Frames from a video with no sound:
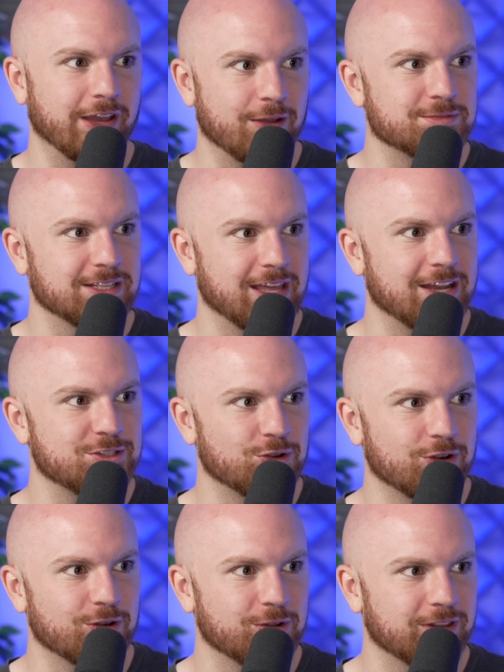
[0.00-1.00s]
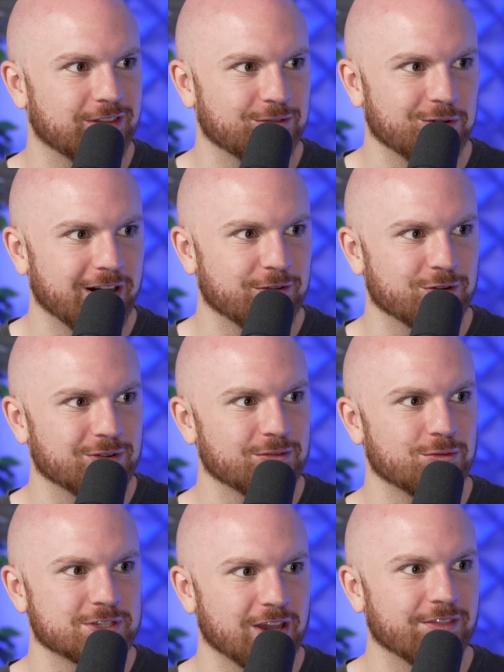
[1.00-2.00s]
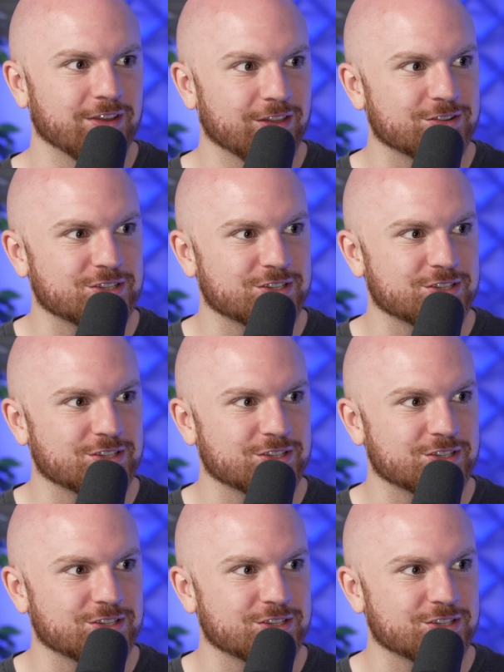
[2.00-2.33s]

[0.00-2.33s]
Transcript: up to that door with whatever was on the other